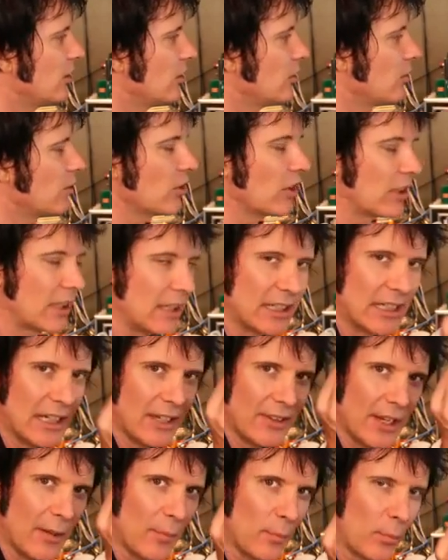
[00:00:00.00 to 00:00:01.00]
You're not going to get
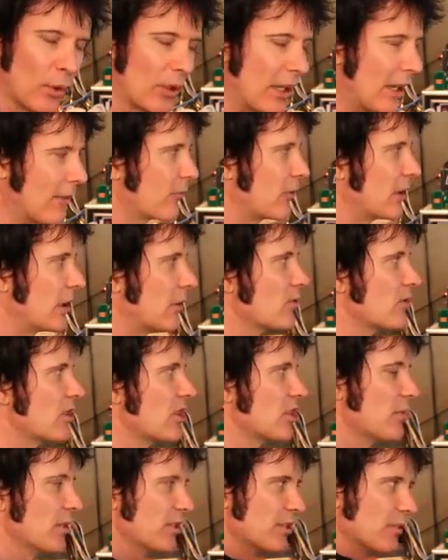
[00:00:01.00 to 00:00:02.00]
in there and pull out
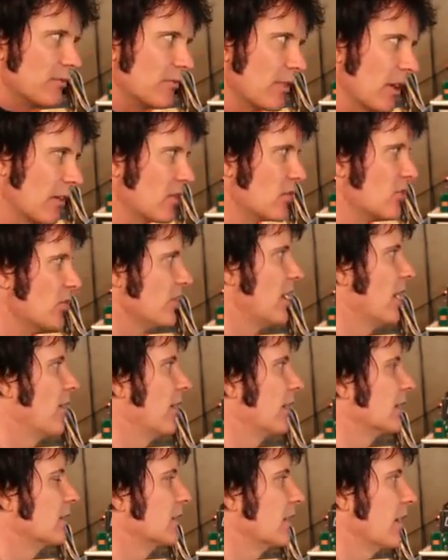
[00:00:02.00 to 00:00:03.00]
frequencies, but it's a very
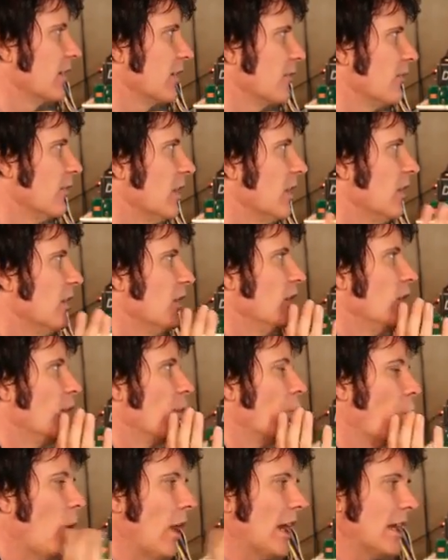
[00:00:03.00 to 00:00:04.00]
generic kind of
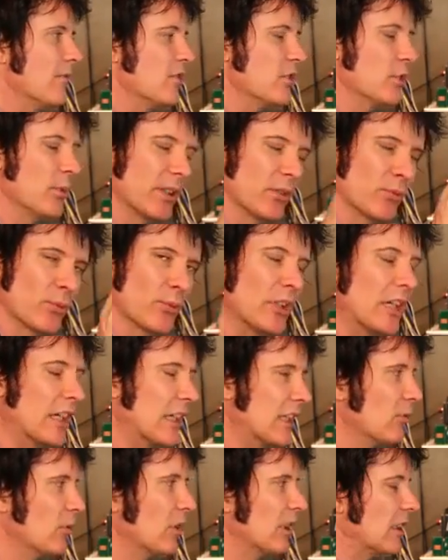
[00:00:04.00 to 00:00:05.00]
way of doing
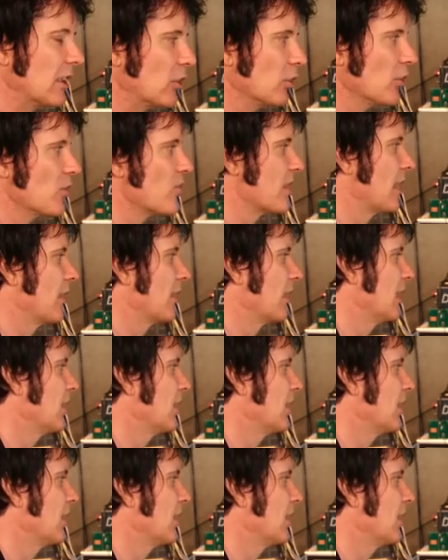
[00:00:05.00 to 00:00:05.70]
really, really good sounding